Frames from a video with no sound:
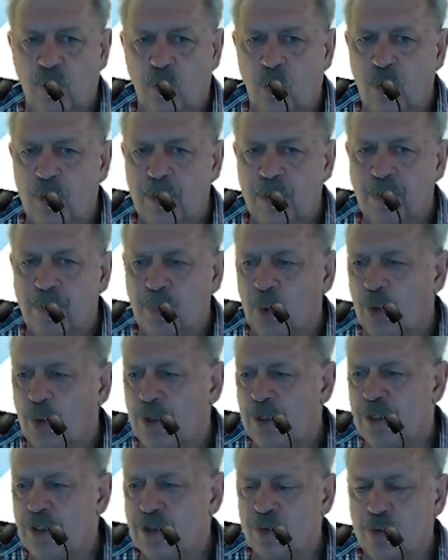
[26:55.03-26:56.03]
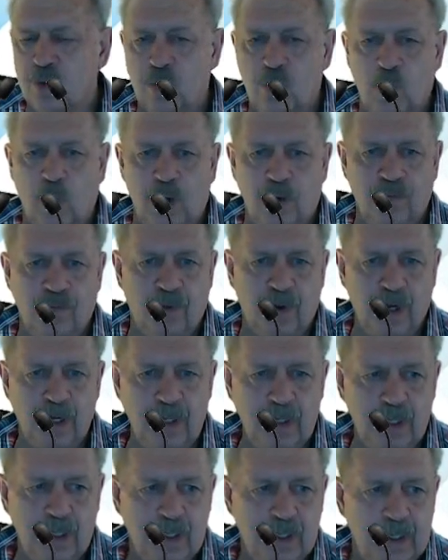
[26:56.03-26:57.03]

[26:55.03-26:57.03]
all employees who qualified,